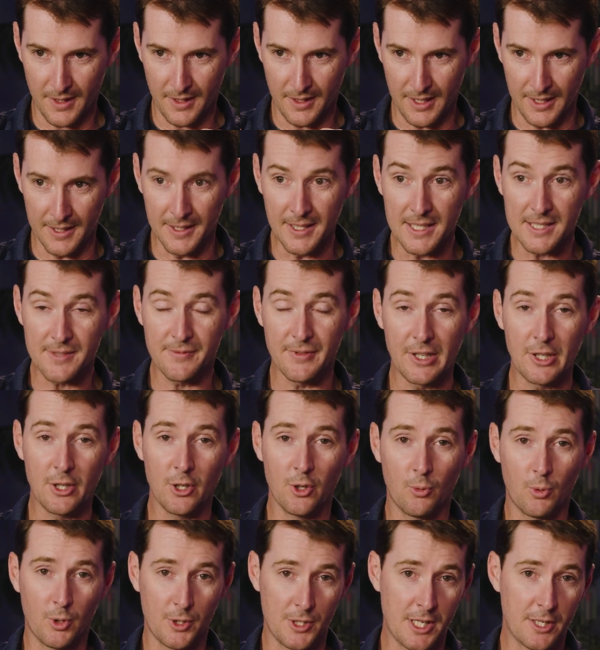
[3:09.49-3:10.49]
In this
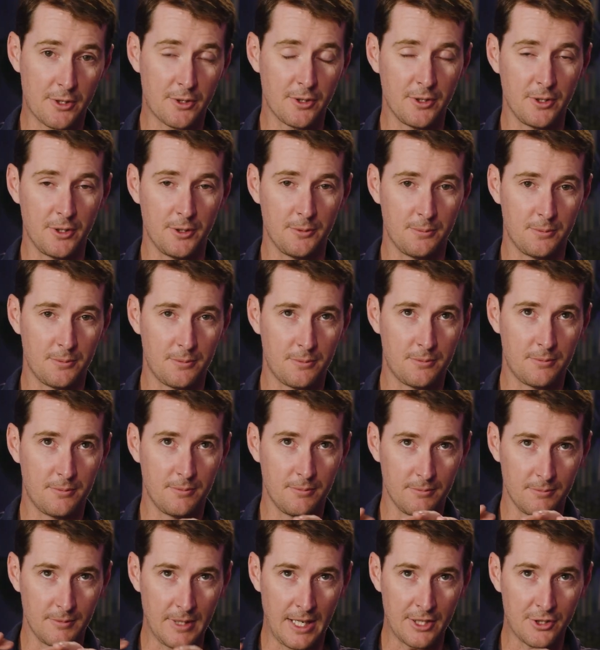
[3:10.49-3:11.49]
video, we're not going to
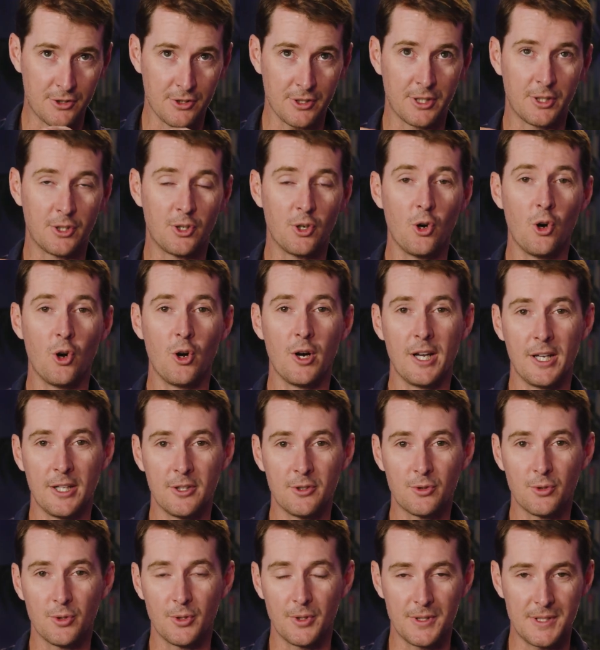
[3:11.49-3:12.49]
actually go
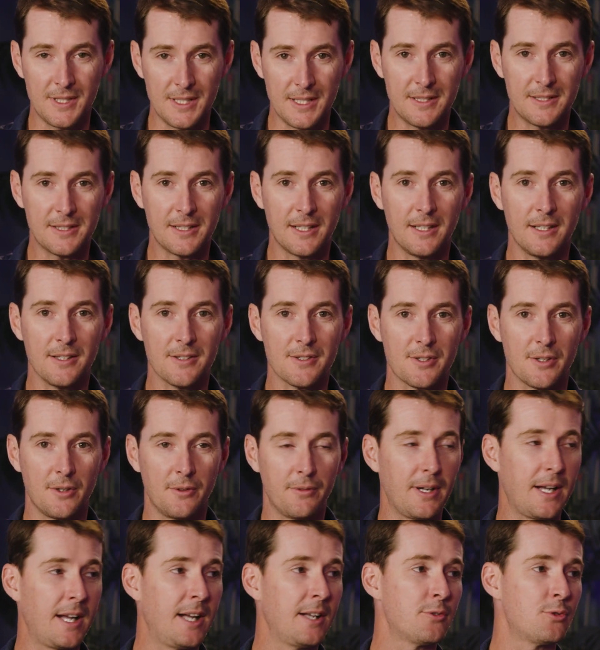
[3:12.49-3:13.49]
into the details
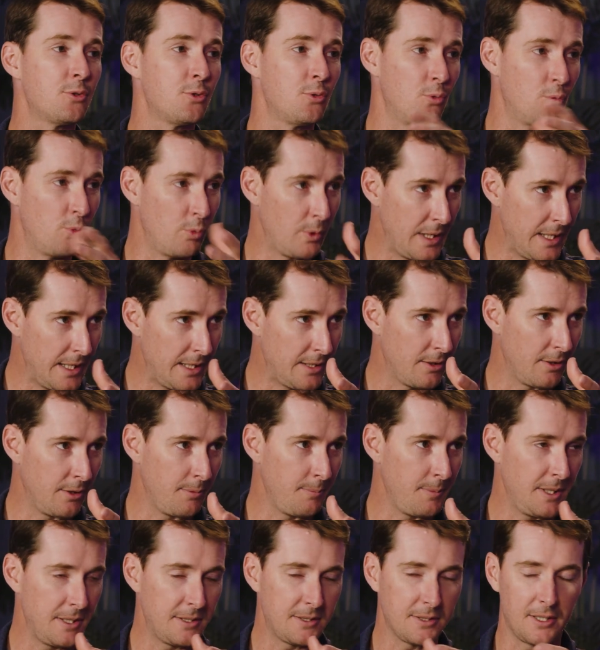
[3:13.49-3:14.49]
of how to read a
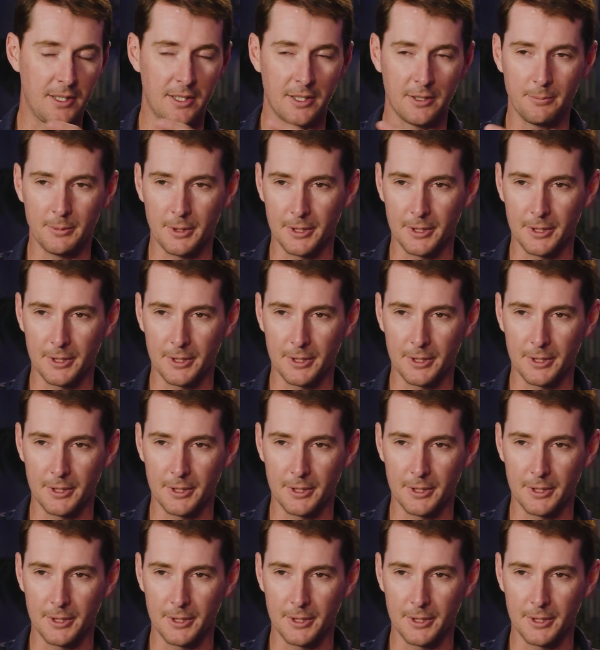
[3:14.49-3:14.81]
METAR,